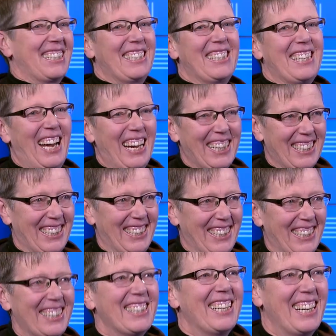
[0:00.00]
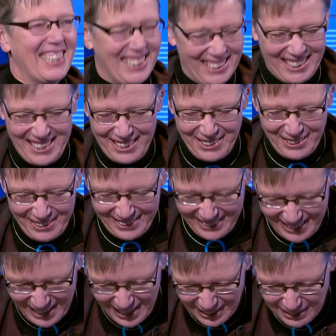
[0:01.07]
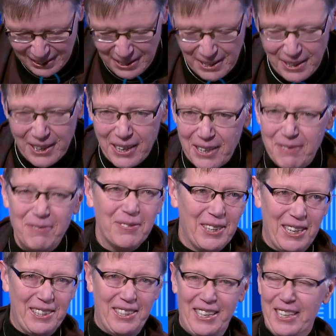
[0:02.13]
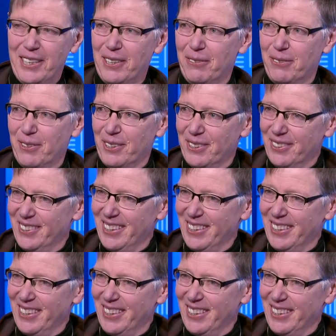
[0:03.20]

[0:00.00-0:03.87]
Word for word: exactly exactly yes yeah um, yeah thank you for